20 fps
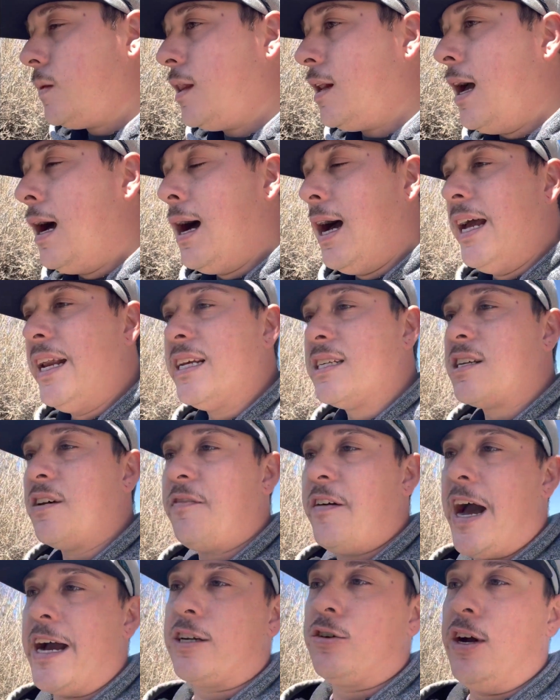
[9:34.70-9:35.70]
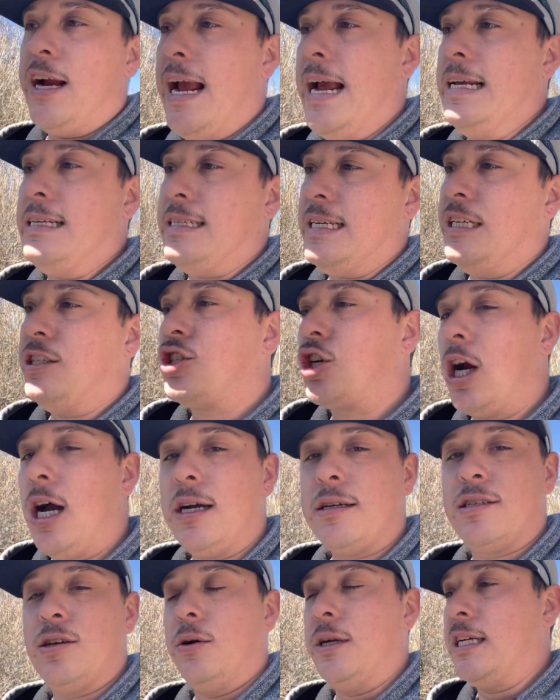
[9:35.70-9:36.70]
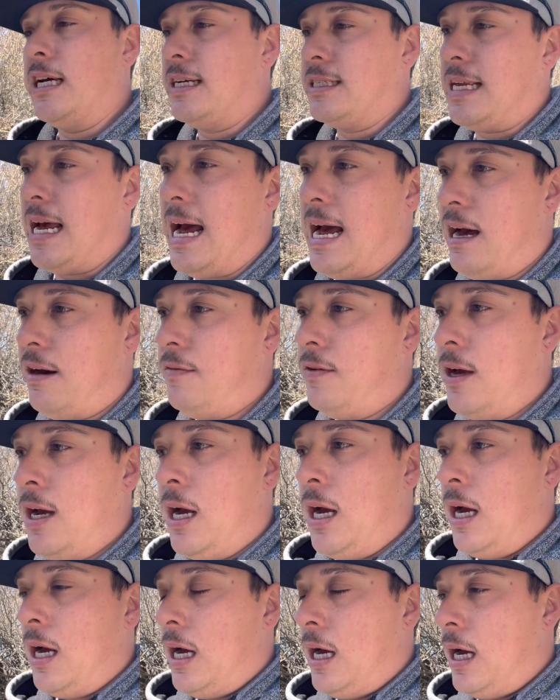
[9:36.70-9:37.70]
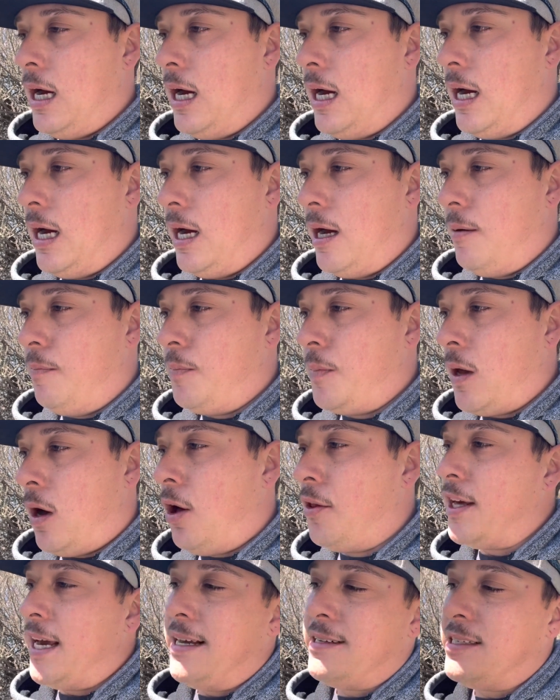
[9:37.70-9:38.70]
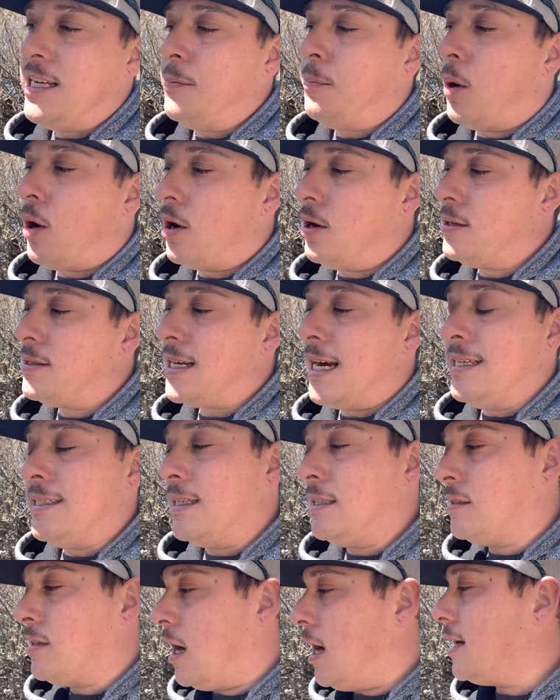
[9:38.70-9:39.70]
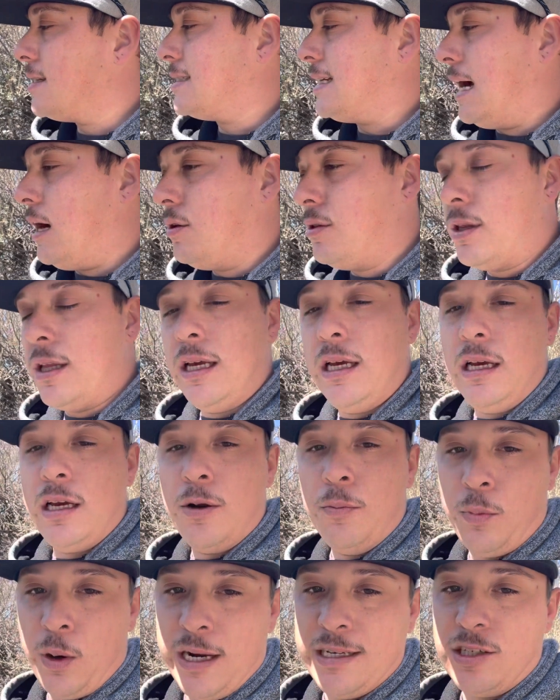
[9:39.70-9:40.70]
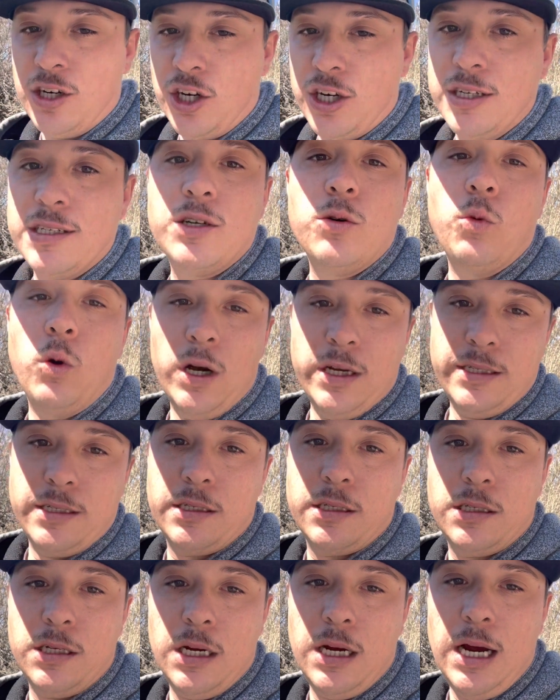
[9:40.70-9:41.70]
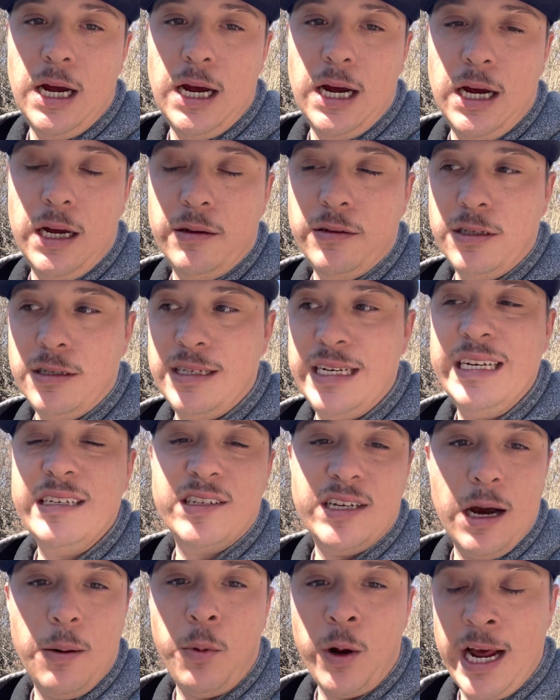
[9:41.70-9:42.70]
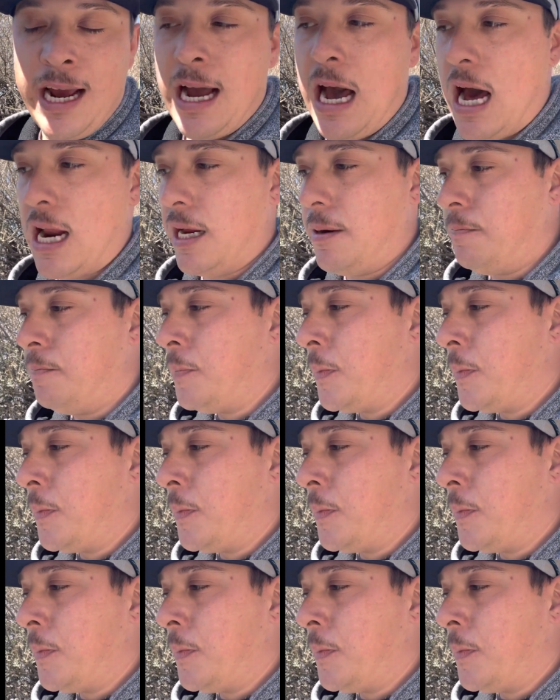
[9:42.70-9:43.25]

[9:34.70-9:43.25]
It is a factory AC truck, so it does have all the AC parts. I did toss out the compressor because it was seized up when I got it.